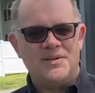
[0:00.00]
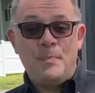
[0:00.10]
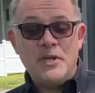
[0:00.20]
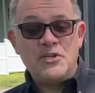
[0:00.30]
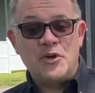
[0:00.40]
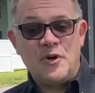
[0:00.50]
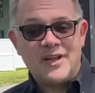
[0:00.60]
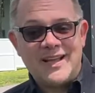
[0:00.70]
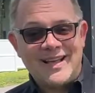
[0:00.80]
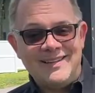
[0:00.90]
Be sure to
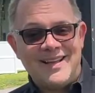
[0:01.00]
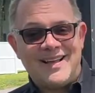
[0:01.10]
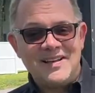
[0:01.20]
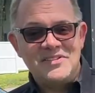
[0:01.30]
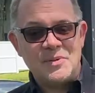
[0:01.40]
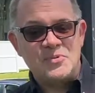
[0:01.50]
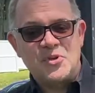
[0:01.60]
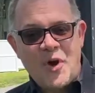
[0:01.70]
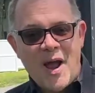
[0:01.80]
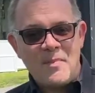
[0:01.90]
click
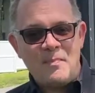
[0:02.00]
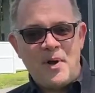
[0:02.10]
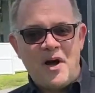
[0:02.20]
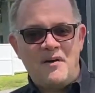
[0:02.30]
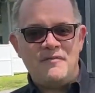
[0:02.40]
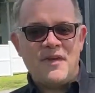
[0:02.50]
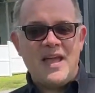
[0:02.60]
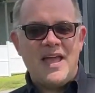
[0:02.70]
subscribe above,